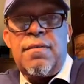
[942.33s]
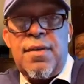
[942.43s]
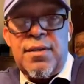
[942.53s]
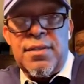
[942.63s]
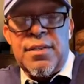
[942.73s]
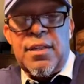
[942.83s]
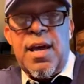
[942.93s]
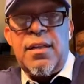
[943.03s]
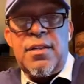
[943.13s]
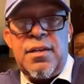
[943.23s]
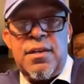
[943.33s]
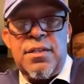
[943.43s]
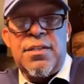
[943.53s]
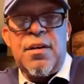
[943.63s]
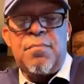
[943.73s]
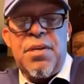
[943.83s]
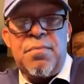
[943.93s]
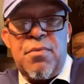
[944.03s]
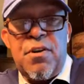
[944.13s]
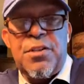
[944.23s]
then there's a likelihood it's going to be
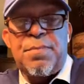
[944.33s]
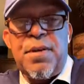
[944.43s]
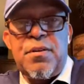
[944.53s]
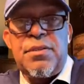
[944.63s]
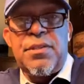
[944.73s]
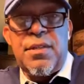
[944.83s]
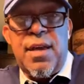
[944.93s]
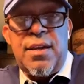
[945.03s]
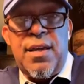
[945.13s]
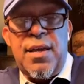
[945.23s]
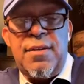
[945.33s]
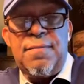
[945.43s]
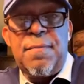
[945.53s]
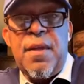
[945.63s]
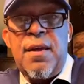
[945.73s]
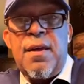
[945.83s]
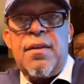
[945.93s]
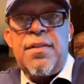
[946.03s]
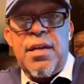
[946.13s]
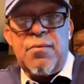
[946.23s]
more exposed to that heat
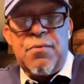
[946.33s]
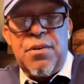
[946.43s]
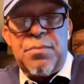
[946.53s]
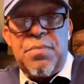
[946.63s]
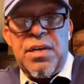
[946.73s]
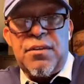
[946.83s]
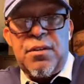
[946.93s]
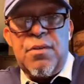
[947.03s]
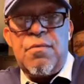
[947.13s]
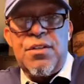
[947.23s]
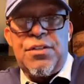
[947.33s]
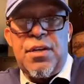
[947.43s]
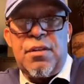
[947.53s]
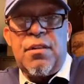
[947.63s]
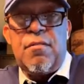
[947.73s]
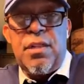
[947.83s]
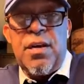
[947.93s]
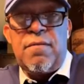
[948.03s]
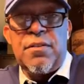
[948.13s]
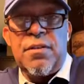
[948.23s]
than it would be at the lower
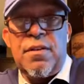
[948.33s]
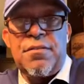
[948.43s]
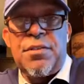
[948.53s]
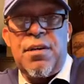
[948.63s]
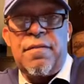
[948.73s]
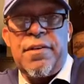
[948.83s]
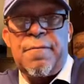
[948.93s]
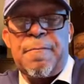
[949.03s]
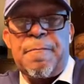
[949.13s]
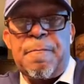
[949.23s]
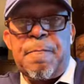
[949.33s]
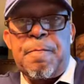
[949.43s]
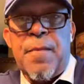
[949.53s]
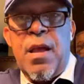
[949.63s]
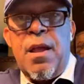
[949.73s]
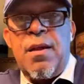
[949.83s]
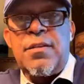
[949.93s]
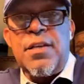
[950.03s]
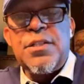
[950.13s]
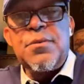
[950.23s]
levels of those shelving.
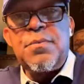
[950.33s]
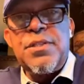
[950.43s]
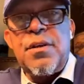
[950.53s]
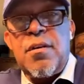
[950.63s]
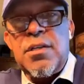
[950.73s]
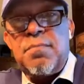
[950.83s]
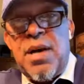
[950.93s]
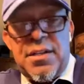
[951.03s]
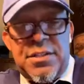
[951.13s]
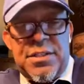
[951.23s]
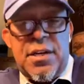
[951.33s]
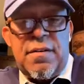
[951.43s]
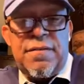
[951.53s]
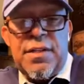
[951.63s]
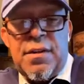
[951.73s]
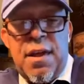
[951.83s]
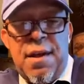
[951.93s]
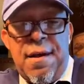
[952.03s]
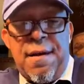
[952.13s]
Now, since we're talking about shelving,